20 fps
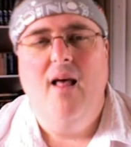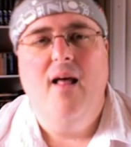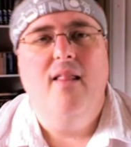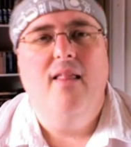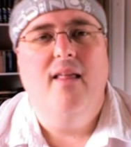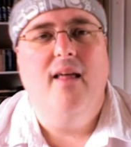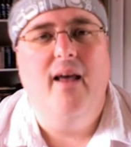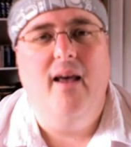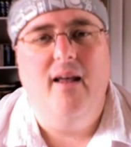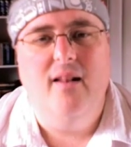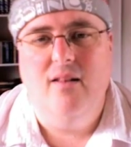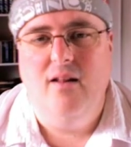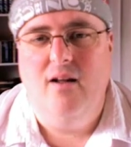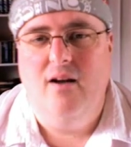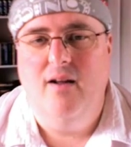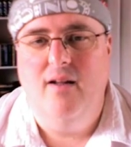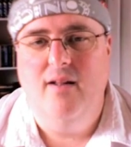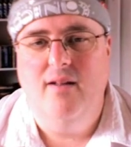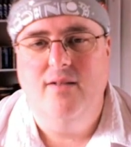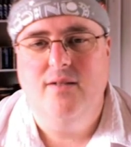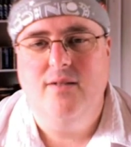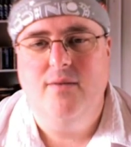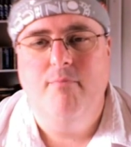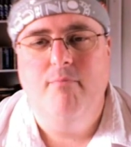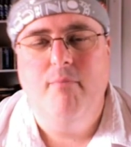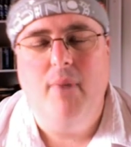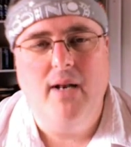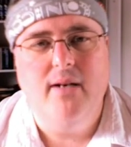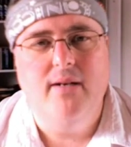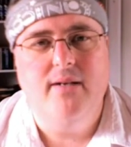The headlines,
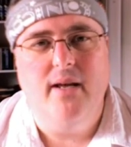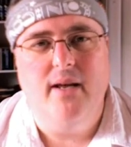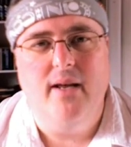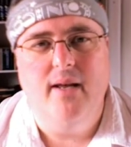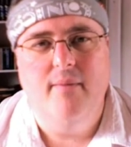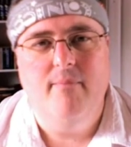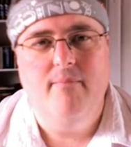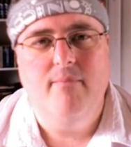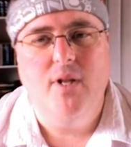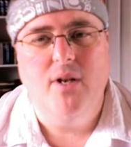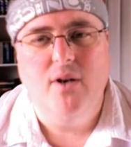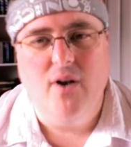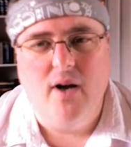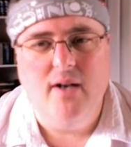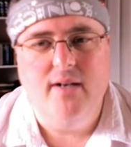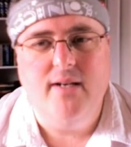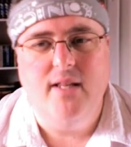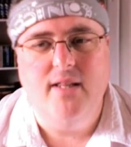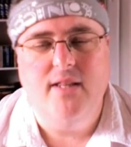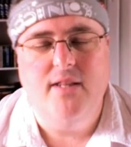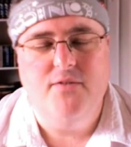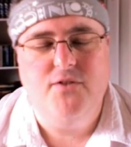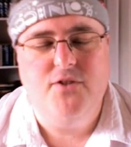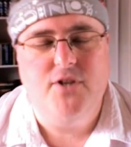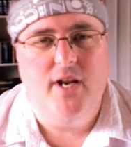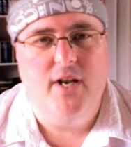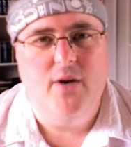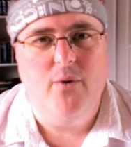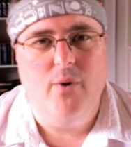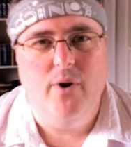Monday, the 19th of
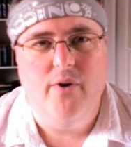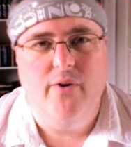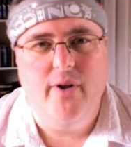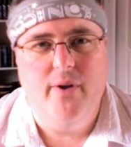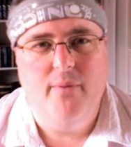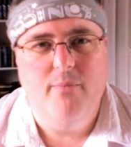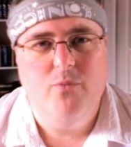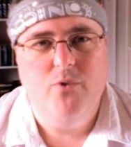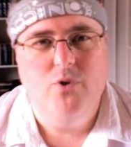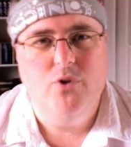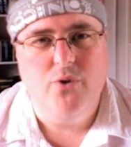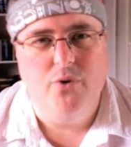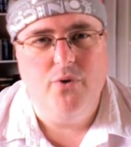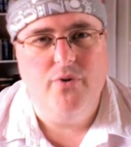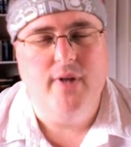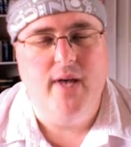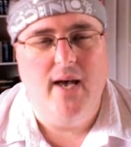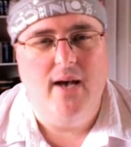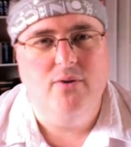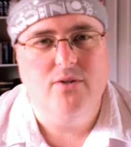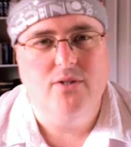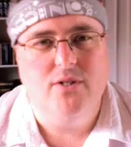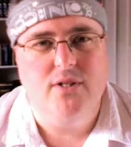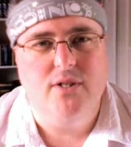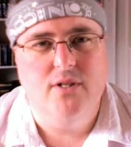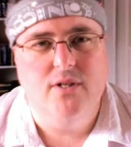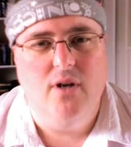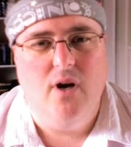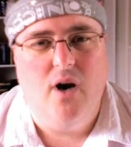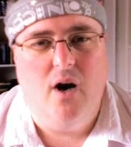January,
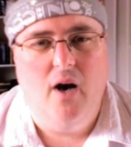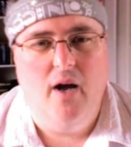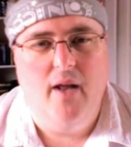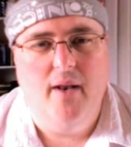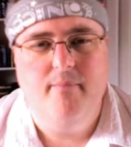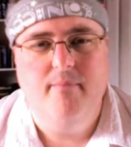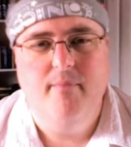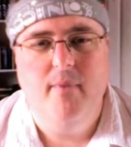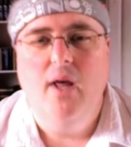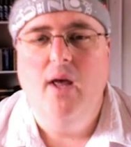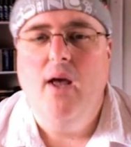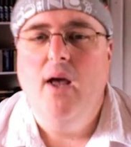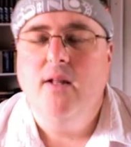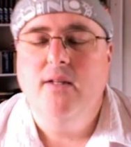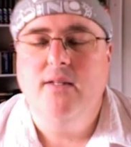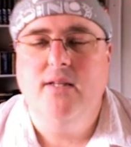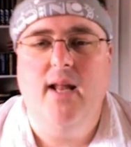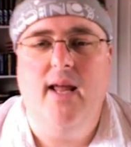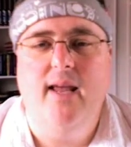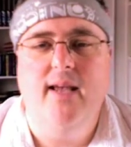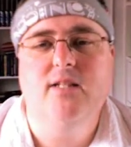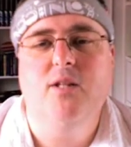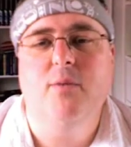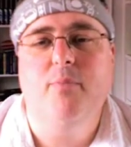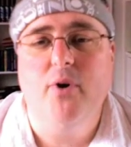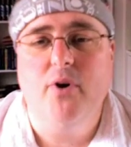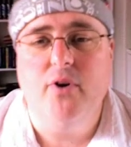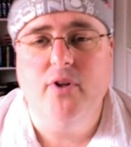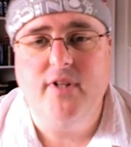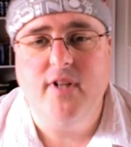2009. Today is the
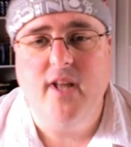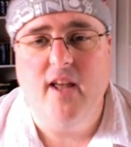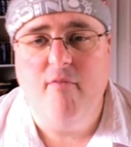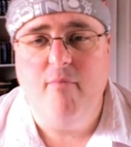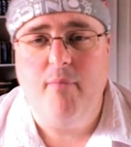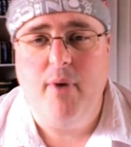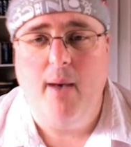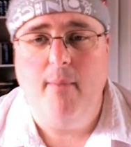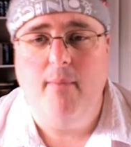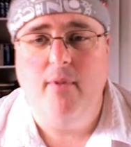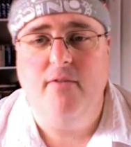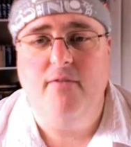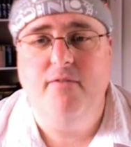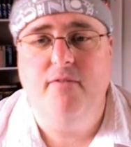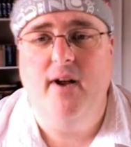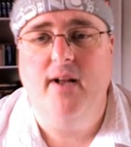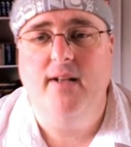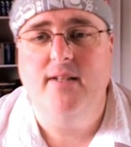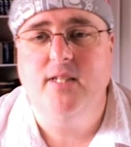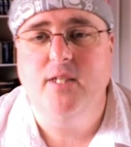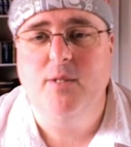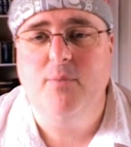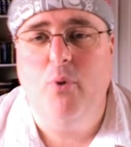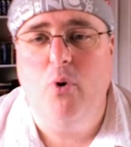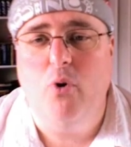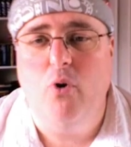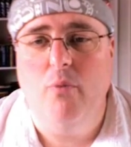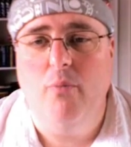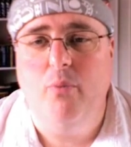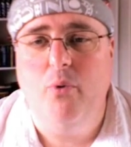birthday of Pamela Frances
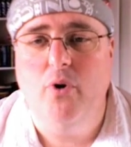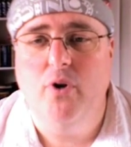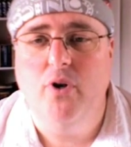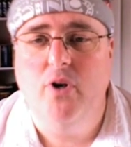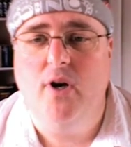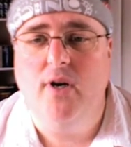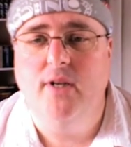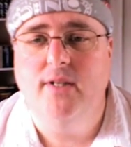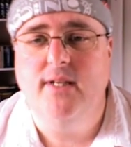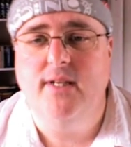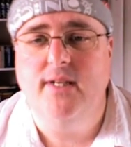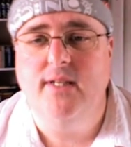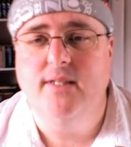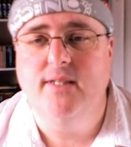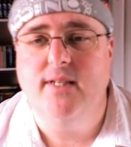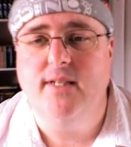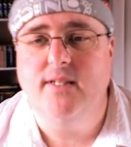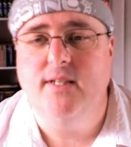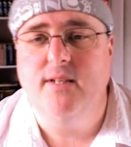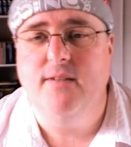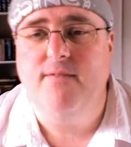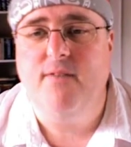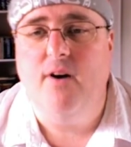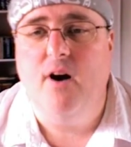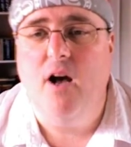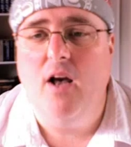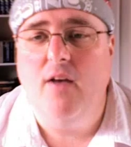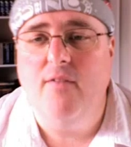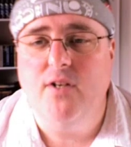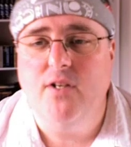Ball, born
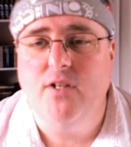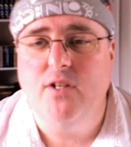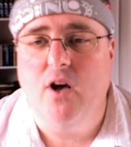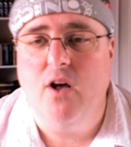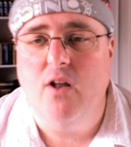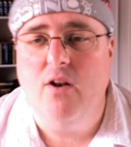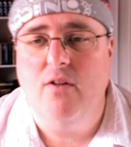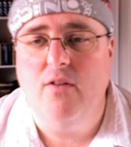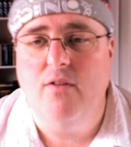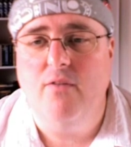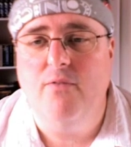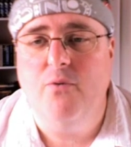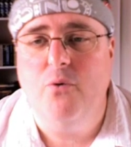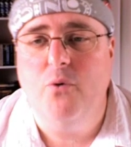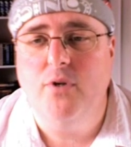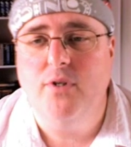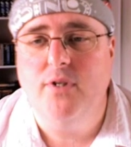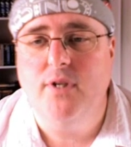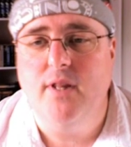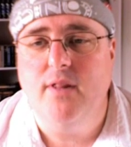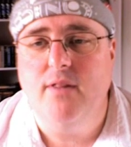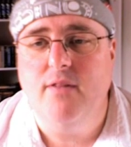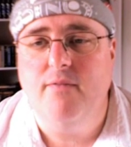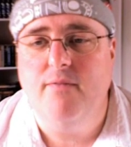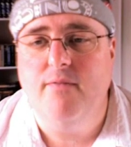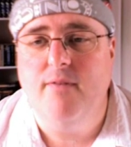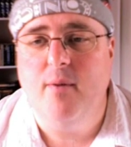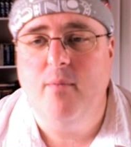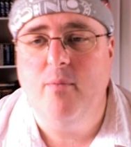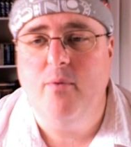1965 and died on the 14th of
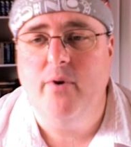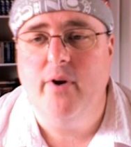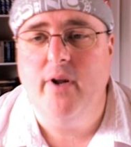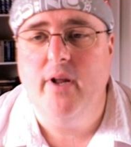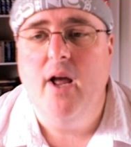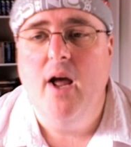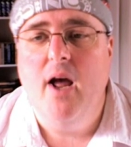February